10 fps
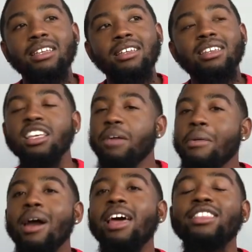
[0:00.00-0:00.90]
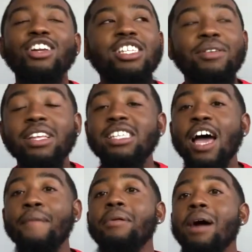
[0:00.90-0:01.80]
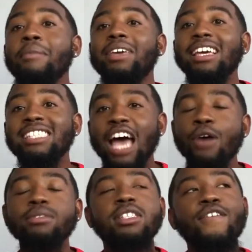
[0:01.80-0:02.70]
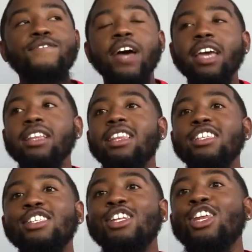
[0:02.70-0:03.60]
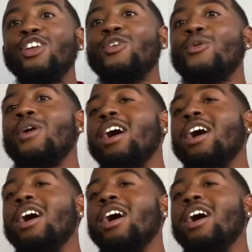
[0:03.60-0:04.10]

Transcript: Yeah, my mom like 30 something at the time. My mom gets out to fight this little